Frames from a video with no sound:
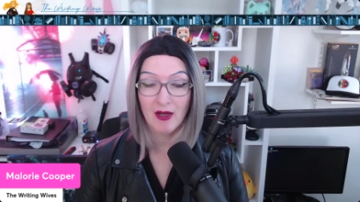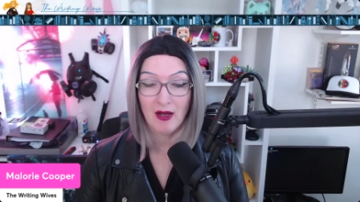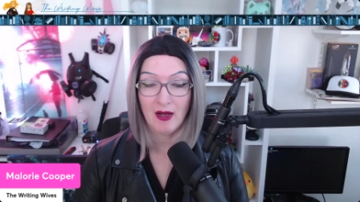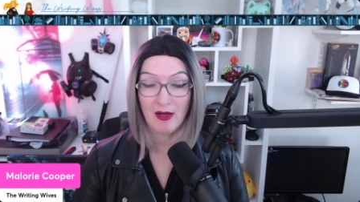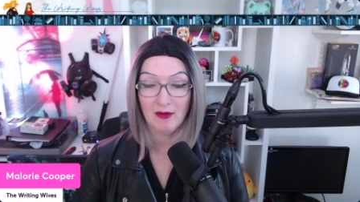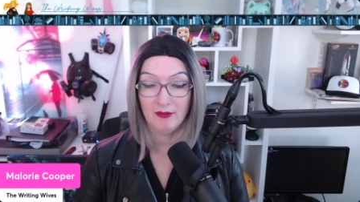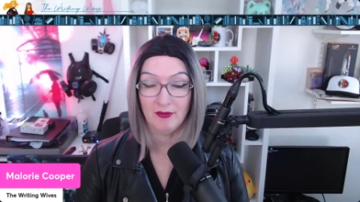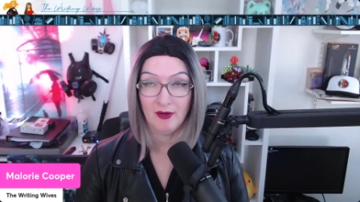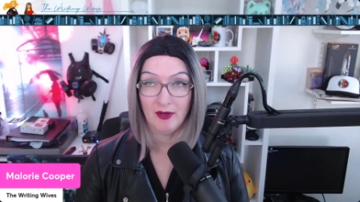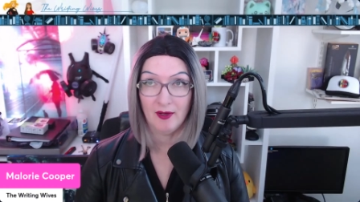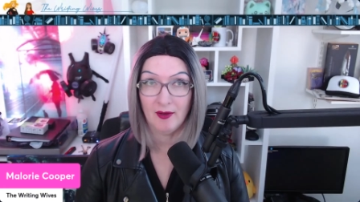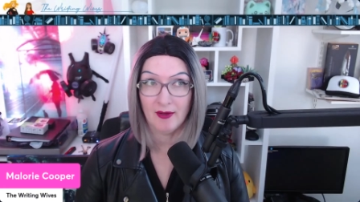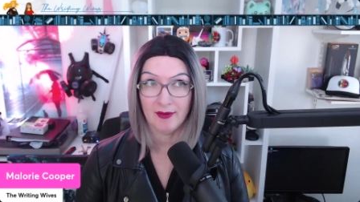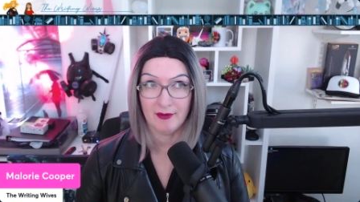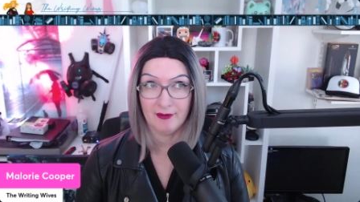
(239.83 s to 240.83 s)
of,
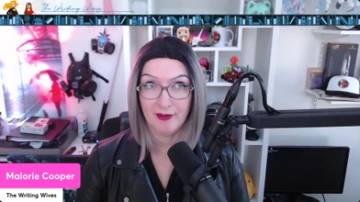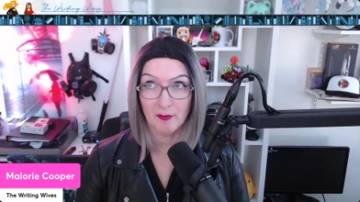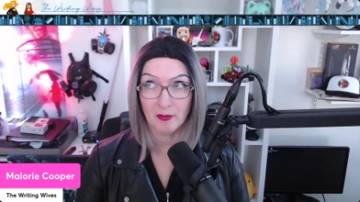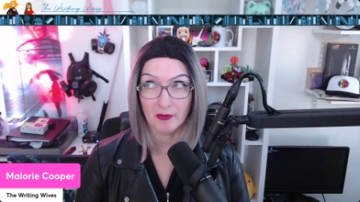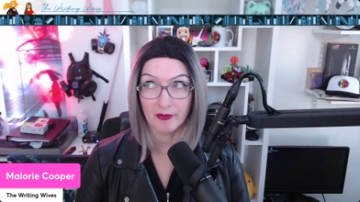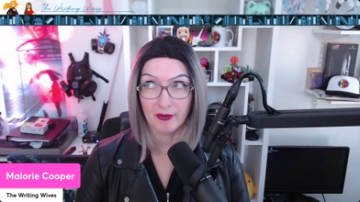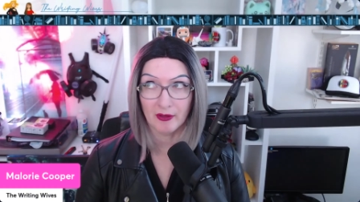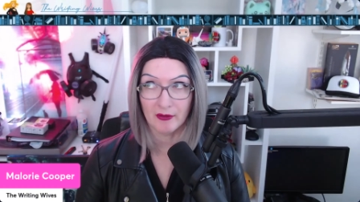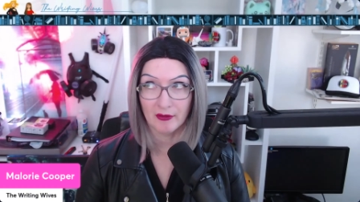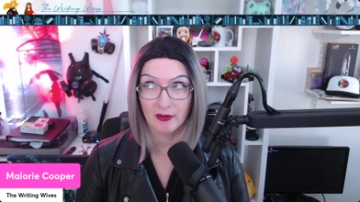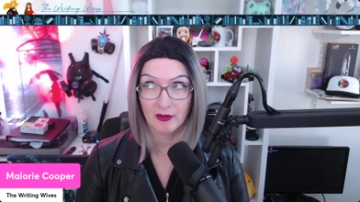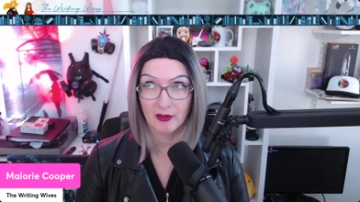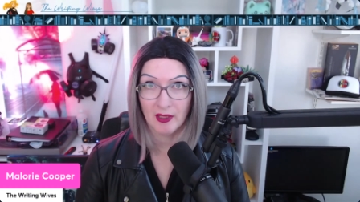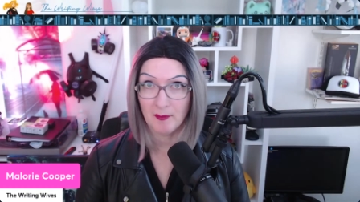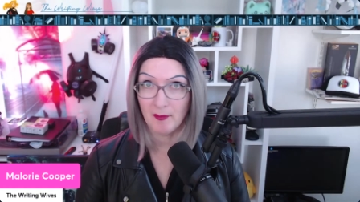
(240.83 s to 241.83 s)
I think it's 10%.
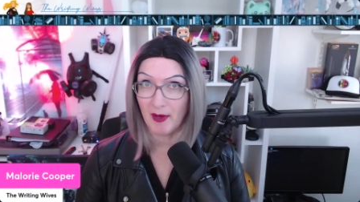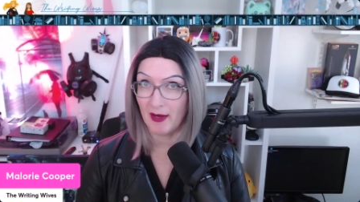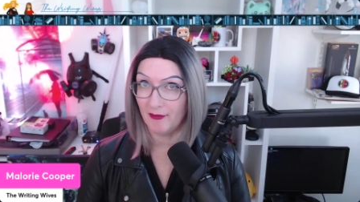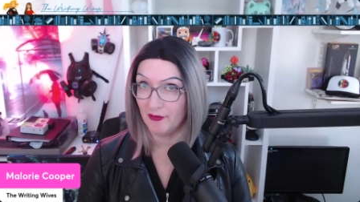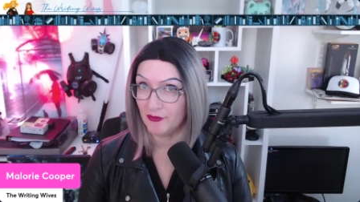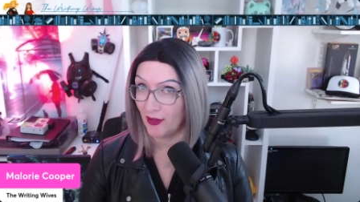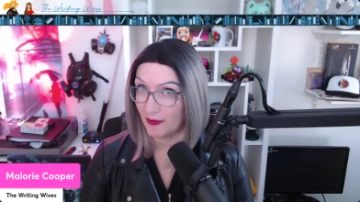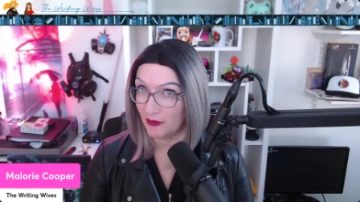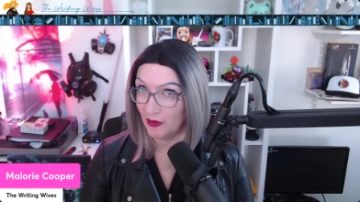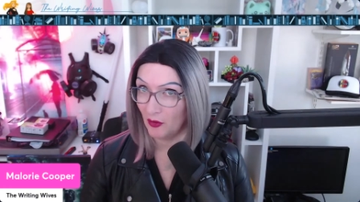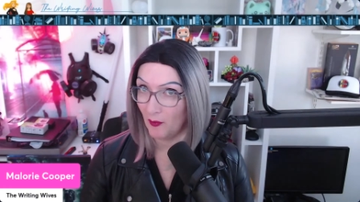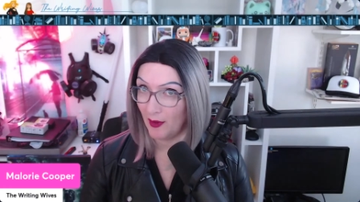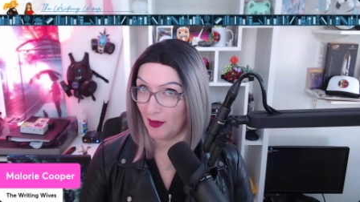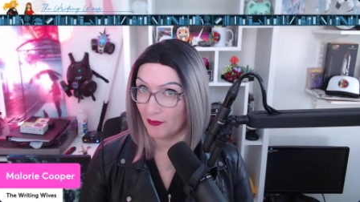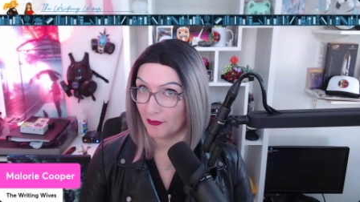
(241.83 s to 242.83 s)
I haven't checked in a
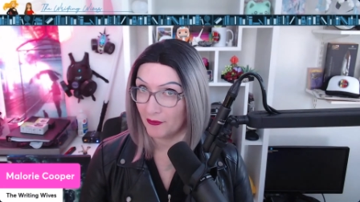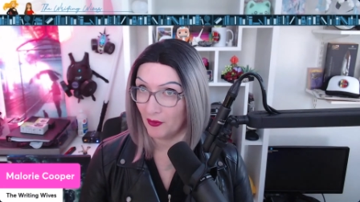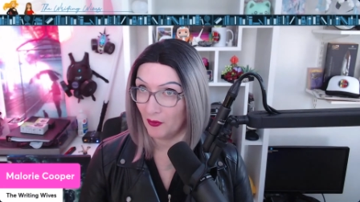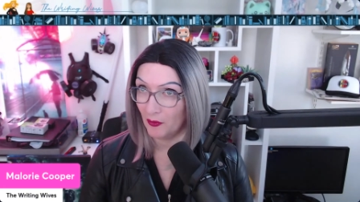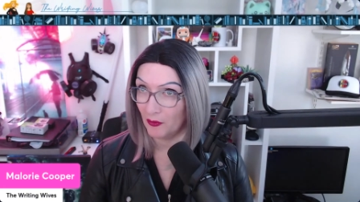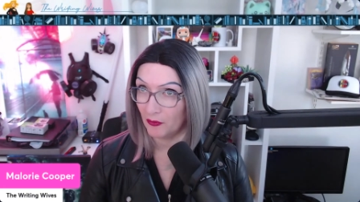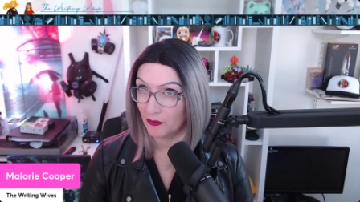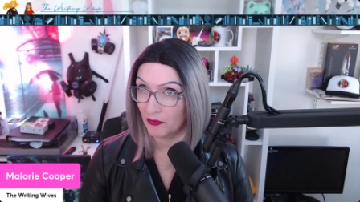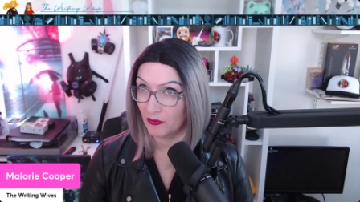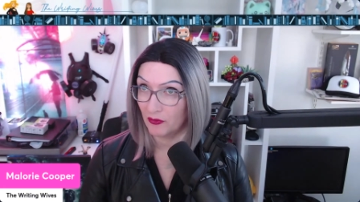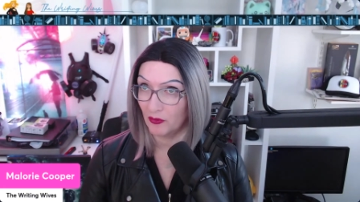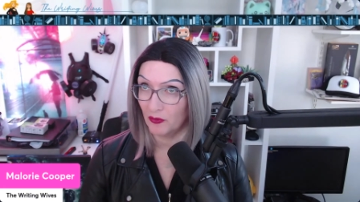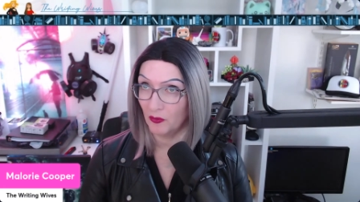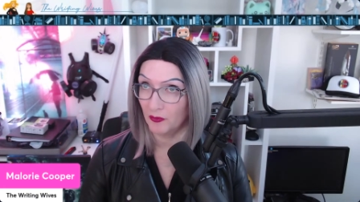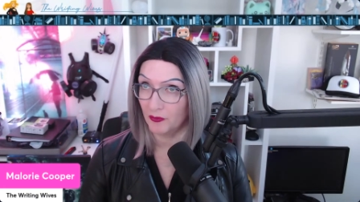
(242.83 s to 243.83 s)
while, so
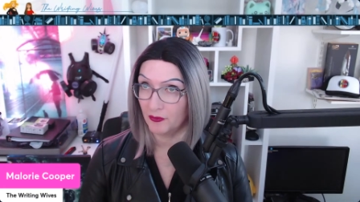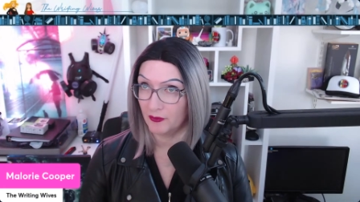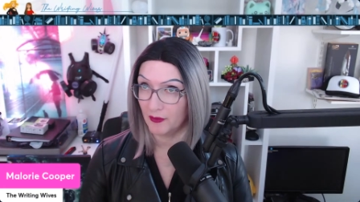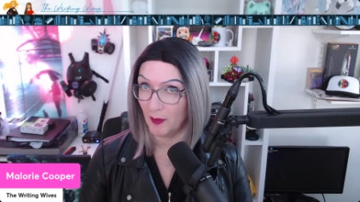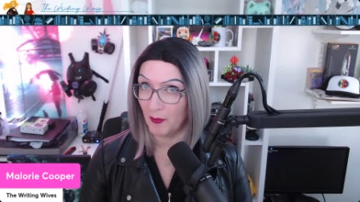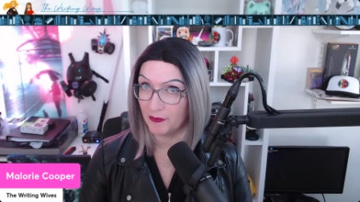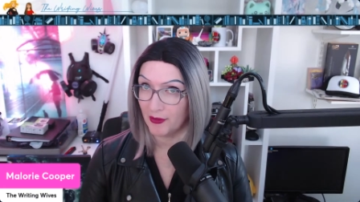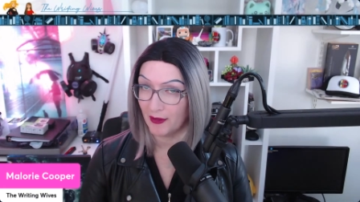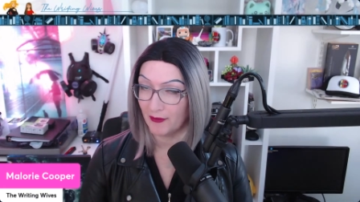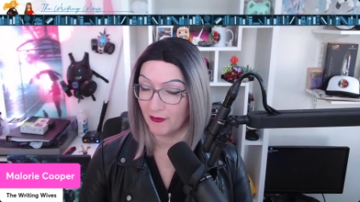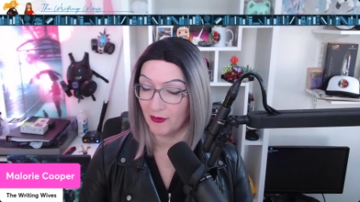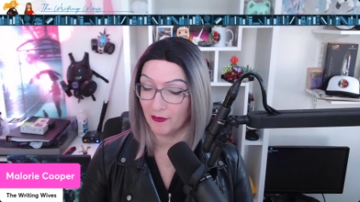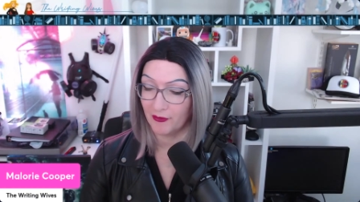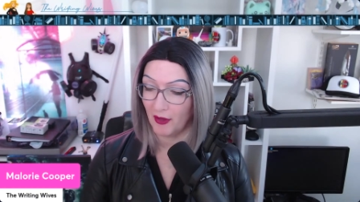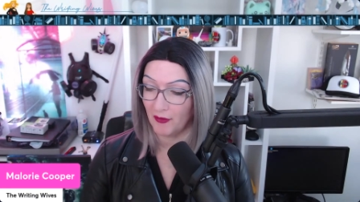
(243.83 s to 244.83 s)
double check
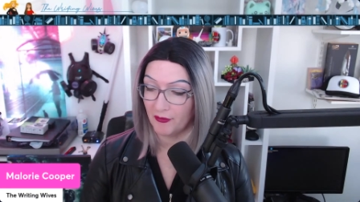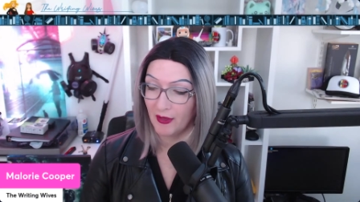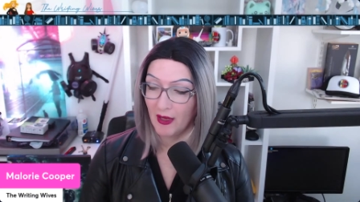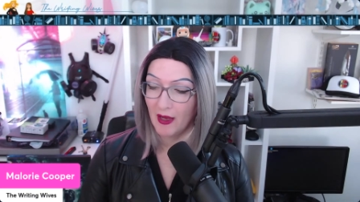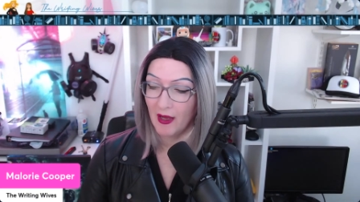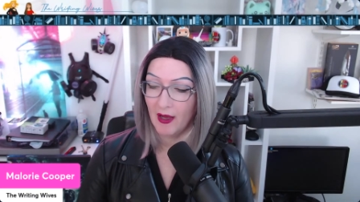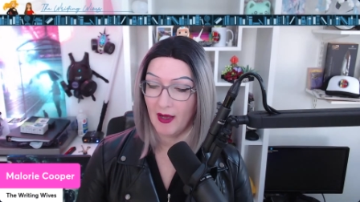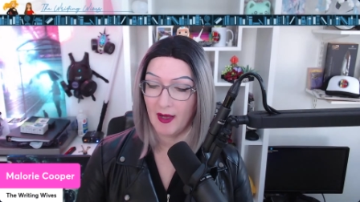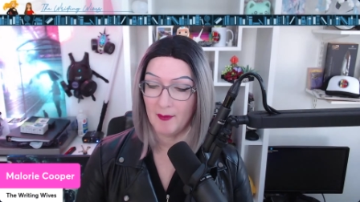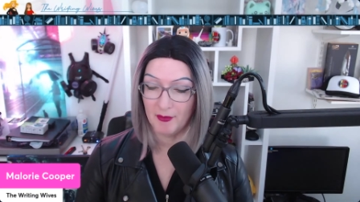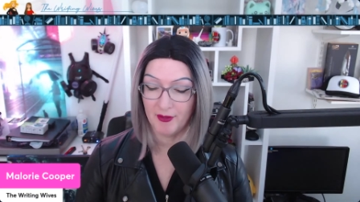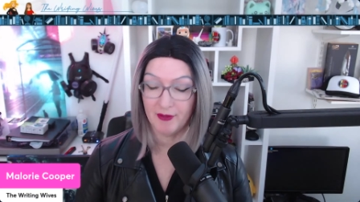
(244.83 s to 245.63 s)
for yourself. But